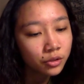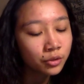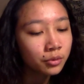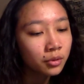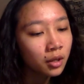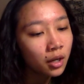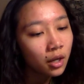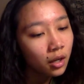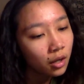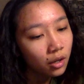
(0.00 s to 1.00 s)
2.
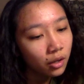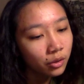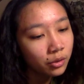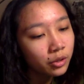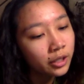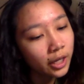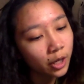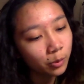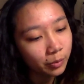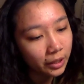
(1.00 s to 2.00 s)
Who could
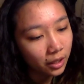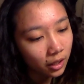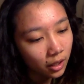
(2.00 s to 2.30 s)
help me?